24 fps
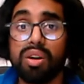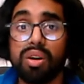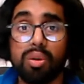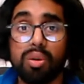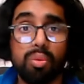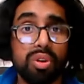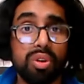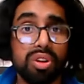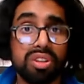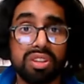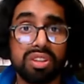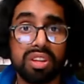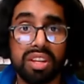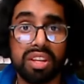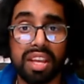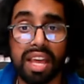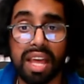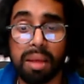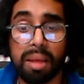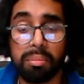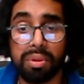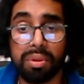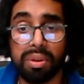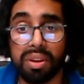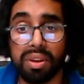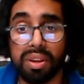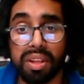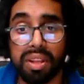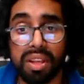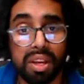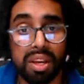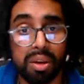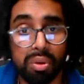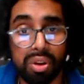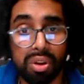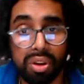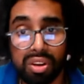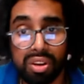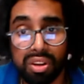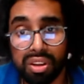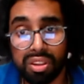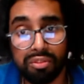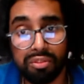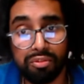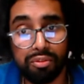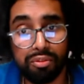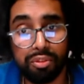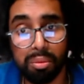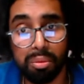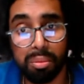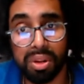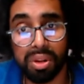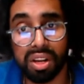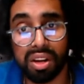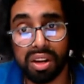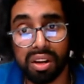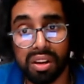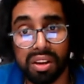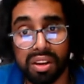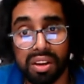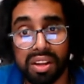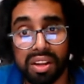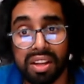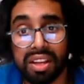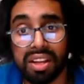what's going to happen? Well, look at the formula.